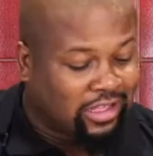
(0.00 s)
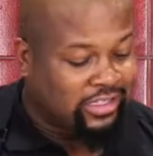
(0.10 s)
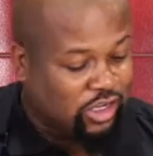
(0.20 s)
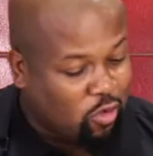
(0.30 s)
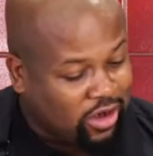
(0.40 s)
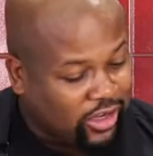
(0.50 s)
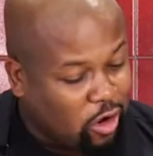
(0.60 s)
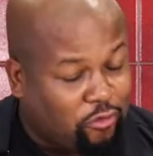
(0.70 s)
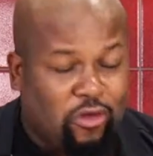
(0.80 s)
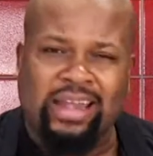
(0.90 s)
So you want to
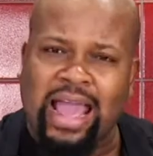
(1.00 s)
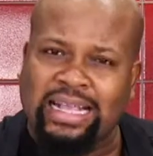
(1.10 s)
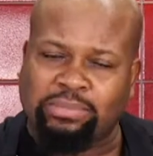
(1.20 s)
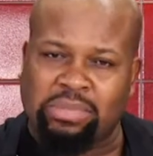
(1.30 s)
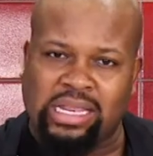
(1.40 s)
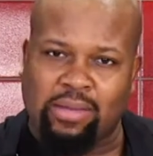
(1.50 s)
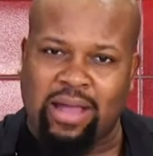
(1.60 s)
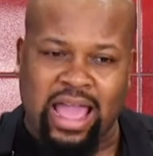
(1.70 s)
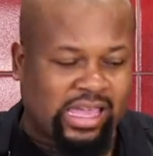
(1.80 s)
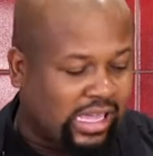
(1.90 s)
go for a nice
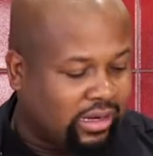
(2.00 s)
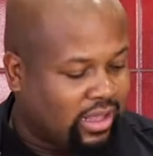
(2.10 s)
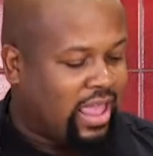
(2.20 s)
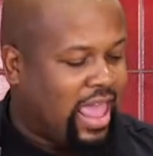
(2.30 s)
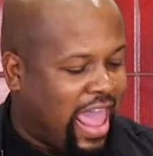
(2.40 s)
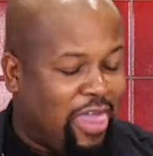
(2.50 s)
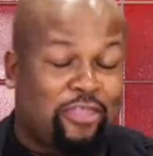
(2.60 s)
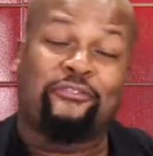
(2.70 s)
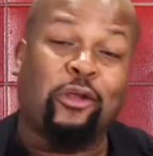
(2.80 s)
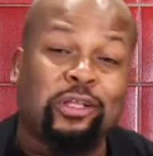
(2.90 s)
medium-high heat, and
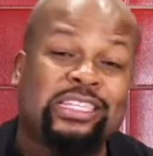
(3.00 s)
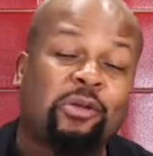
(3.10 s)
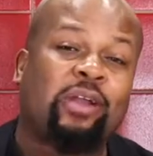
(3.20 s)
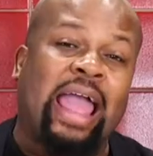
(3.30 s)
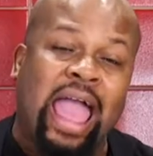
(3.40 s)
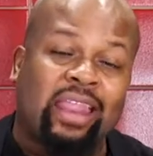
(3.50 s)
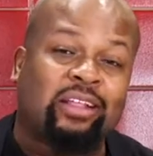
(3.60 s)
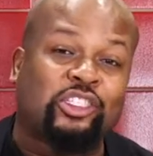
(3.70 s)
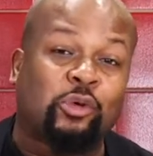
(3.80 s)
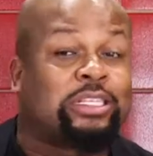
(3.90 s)
the first thing we're going to add
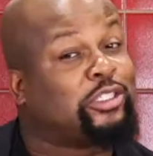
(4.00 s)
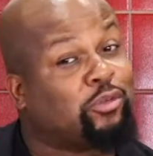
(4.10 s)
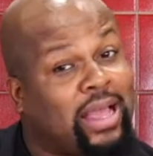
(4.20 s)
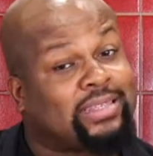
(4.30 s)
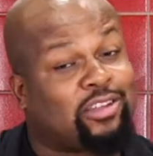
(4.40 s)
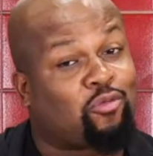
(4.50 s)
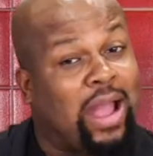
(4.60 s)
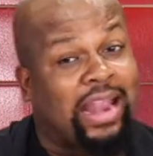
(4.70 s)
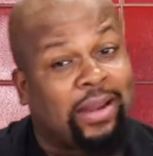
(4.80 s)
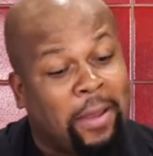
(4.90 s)
into is, you guessed it
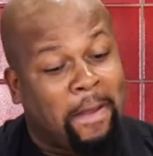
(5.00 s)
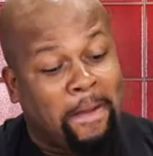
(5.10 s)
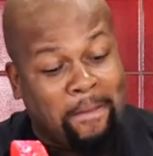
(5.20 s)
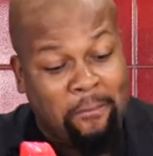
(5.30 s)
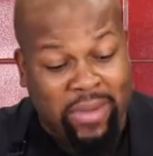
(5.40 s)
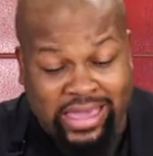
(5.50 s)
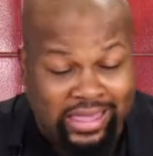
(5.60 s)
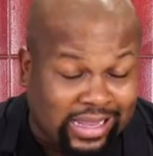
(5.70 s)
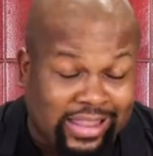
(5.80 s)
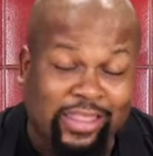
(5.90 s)
right,
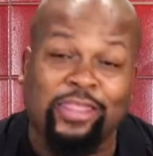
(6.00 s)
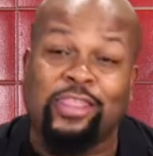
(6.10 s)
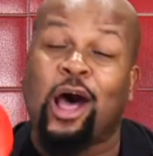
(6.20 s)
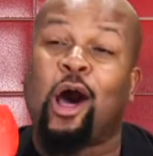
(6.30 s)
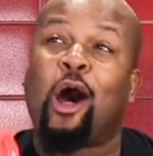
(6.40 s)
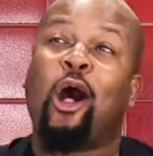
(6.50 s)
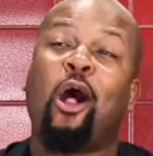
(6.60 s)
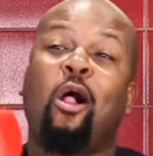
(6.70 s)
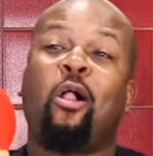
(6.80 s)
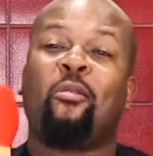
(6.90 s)
bacon, the
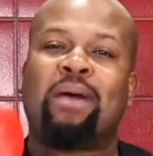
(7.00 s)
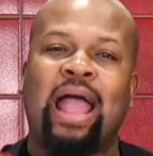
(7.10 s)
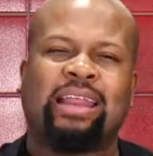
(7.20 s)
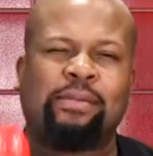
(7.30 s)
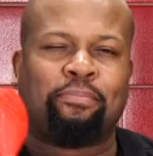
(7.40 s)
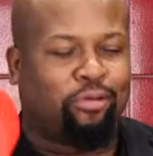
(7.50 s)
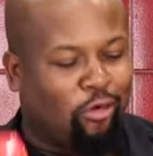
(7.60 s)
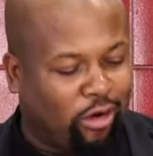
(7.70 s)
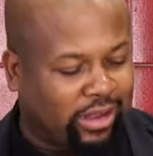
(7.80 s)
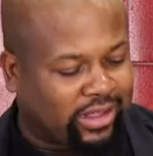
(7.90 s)
almighty
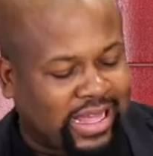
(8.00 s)
pork.